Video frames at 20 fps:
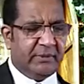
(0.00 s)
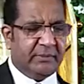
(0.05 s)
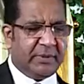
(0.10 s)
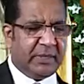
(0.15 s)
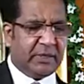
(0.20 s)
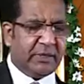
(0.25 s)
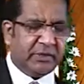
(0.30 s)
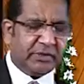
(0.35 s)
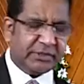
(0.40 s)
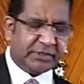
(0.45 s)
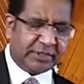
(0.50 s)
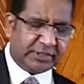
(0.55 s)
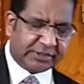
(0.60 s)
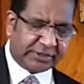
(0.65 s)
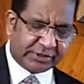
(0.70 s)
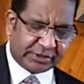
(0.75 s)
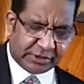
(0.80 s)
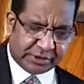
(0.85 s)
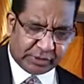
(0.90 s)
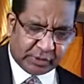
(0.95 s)
because the
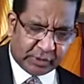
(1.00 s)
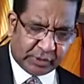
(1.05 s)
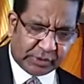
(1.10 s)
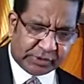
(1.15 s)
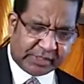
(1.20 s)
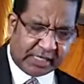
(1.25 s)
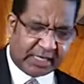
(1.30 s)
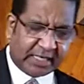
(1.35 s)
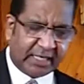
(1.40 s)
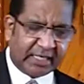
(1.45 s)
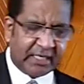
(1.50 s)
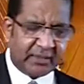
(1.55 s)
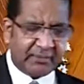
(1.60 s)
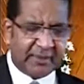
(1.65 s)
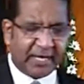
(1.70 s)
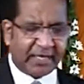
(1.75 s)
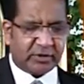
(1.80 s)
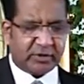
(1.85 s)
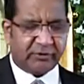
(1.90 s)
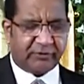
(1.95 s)
stores are cutting
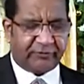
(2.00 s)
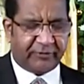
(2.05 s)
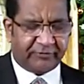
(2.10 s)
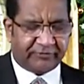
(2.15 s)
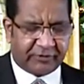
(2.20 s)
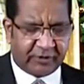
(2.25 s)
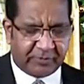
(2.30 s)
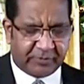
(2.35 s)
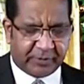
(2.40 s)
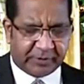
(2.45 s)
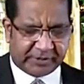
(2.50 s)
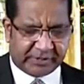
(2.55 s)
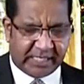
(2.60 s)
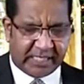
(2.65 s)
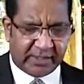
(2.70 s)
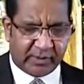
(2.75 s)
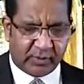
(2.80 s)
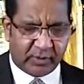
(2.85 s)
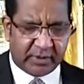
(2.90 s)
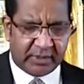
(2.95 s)
back to
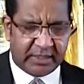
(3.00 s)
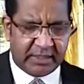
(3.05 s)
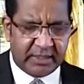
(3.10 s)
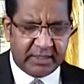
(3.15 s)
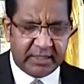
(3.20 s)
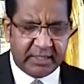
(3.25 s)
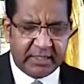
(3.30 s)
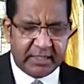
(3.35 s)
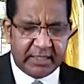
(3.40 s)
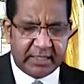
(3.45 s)
50% only